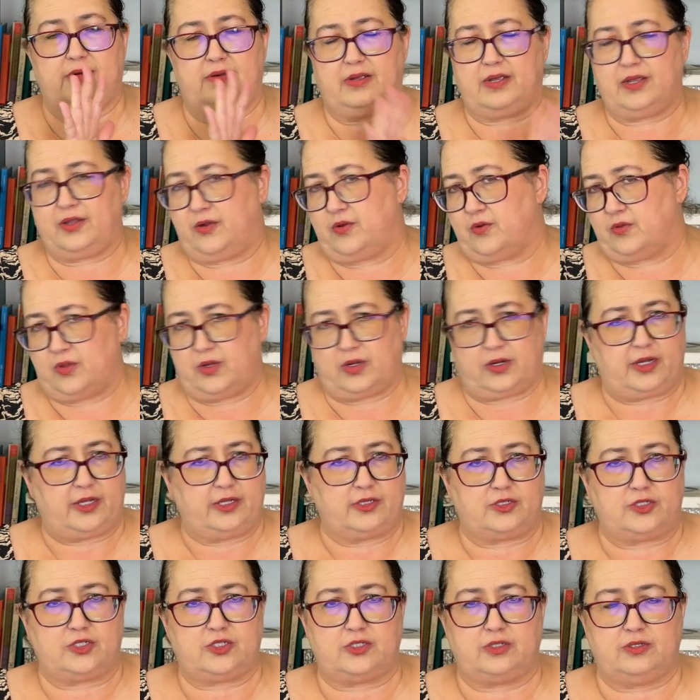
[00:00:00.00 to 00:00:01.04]
in your
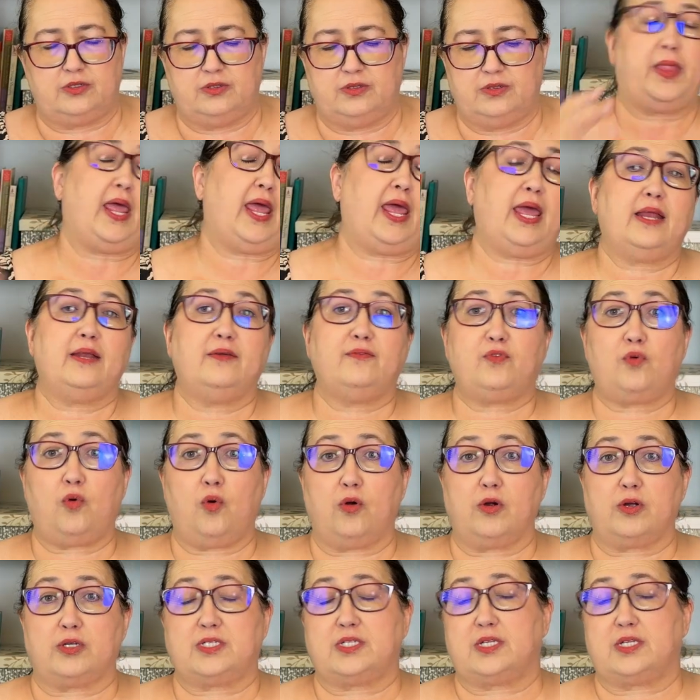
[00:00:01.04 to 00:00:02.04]
luggage. And of course,